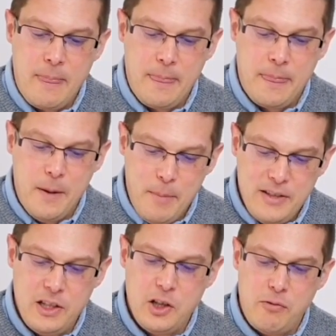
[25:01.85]
the
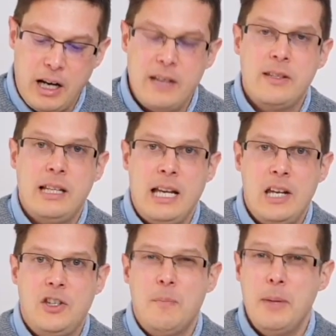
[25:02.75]
message of
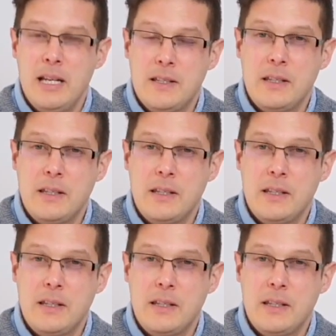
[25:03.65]
reconciliation means